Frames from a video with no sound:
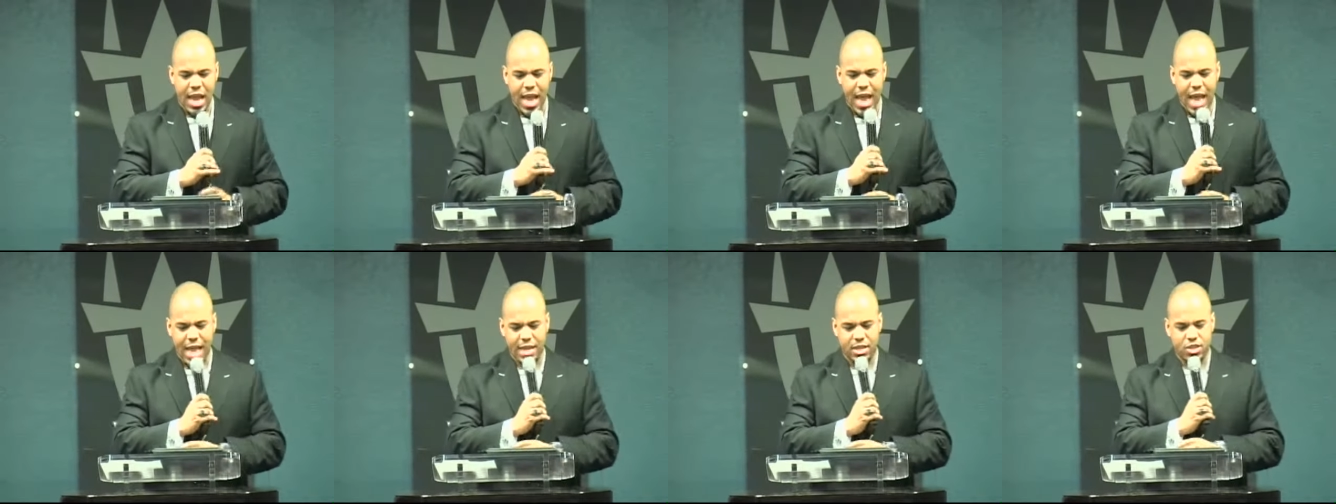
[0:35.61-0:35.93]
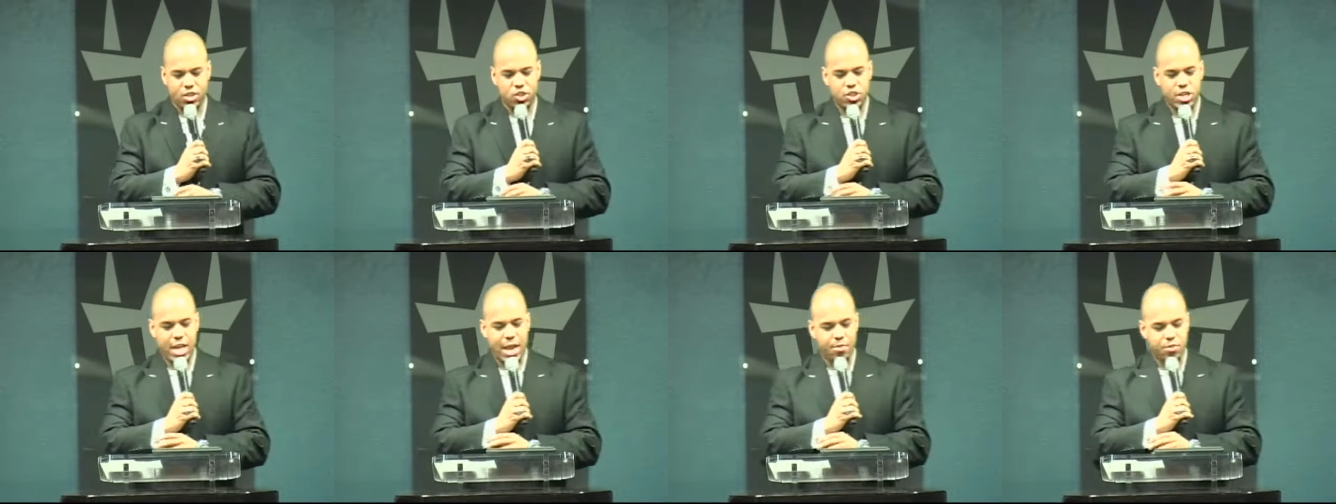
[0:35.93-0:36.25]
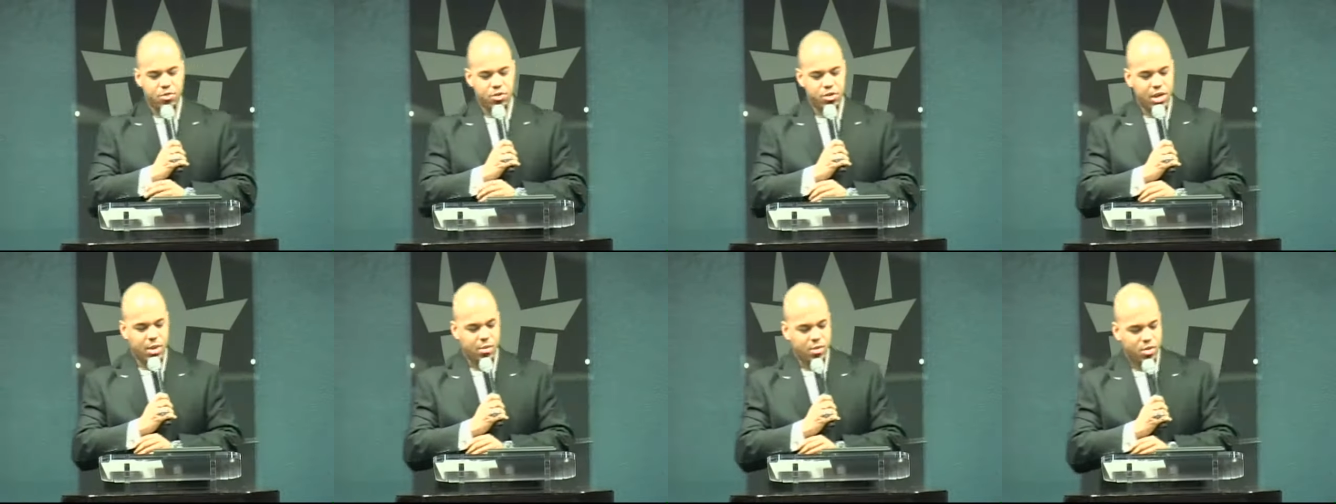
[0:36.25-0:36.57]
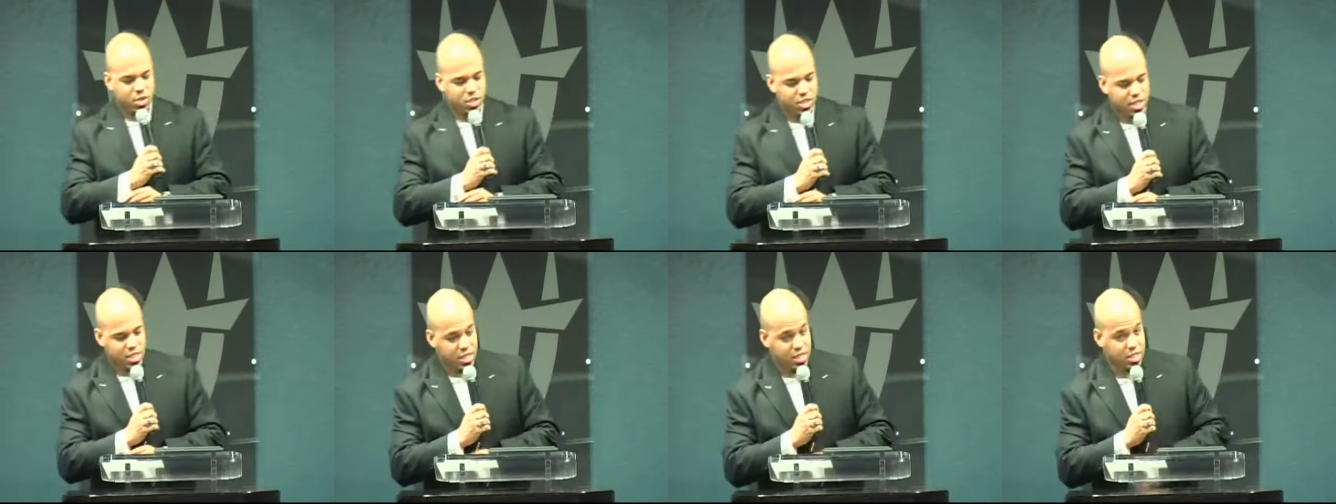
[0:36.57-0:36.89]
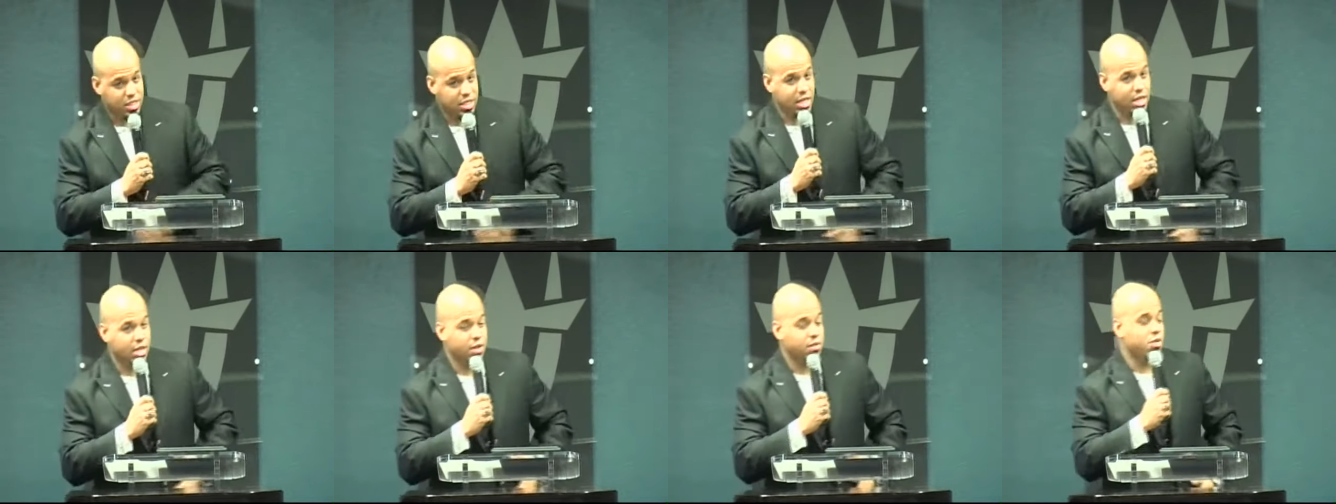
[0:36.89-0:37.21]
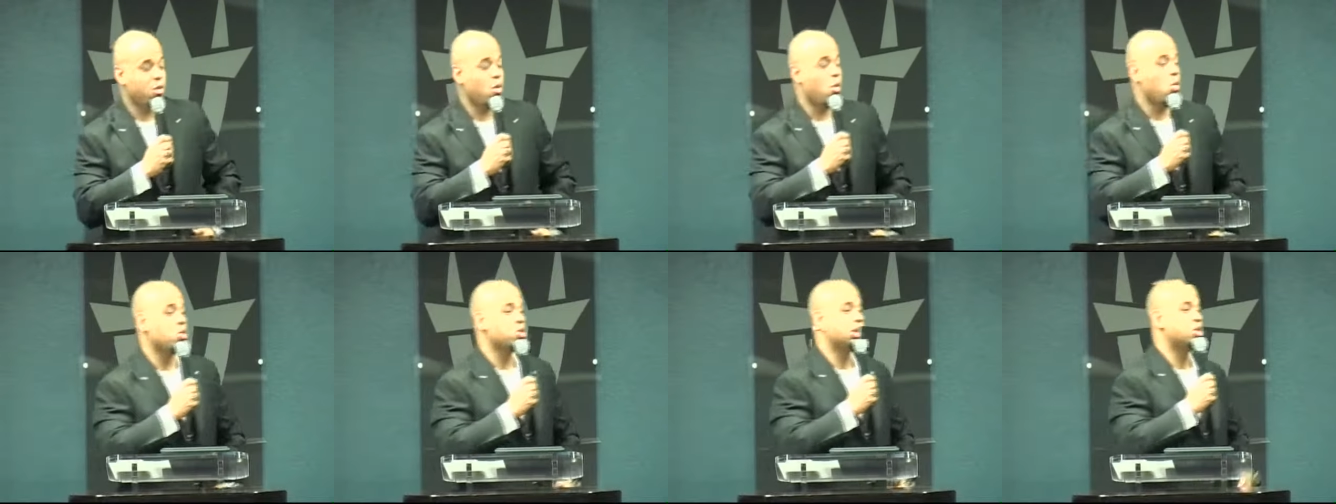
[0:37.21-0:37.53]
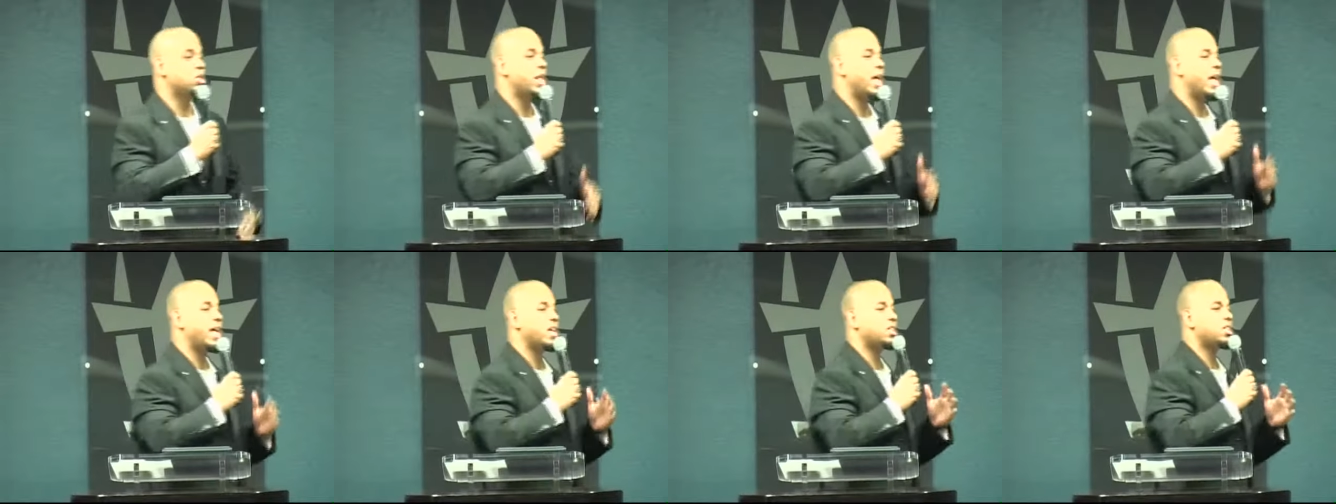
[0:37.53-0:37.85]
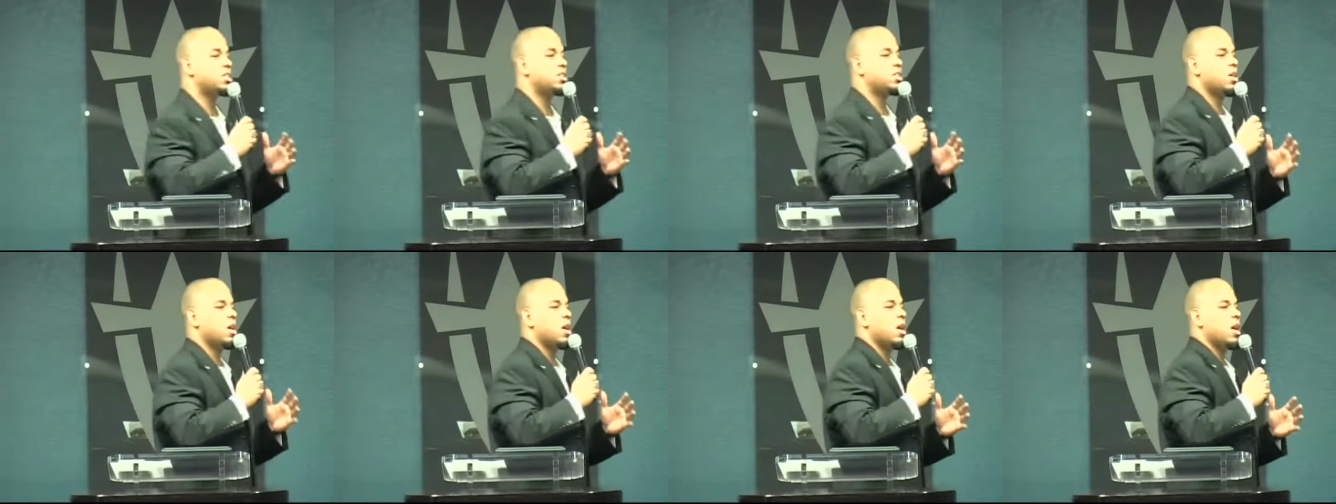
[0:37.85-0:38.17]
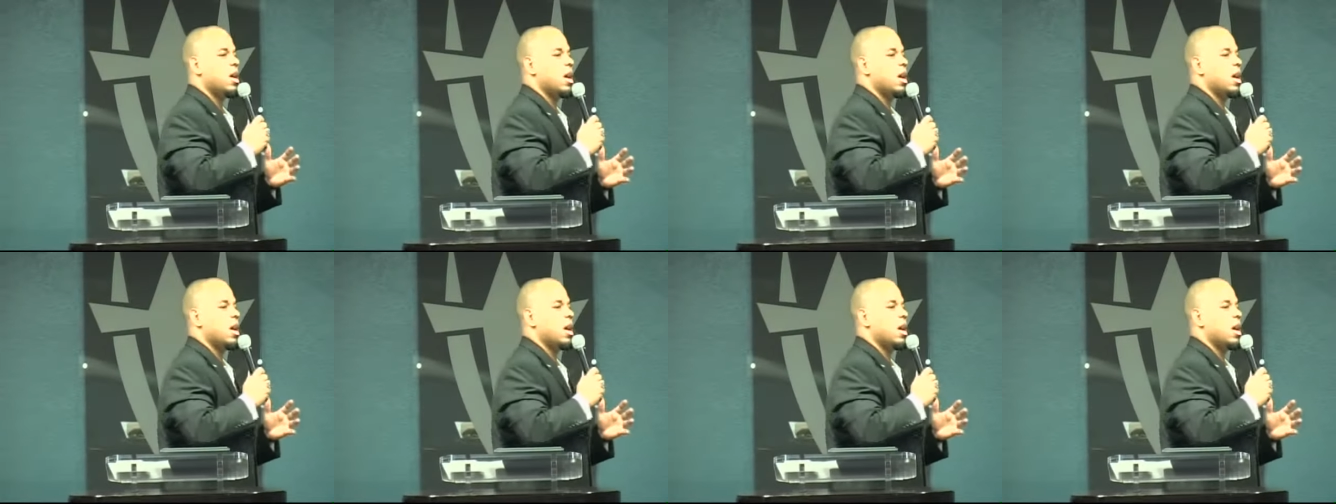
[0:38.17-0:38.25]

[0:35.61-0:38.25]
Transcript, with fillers: Acts chapter number 16. Of course, last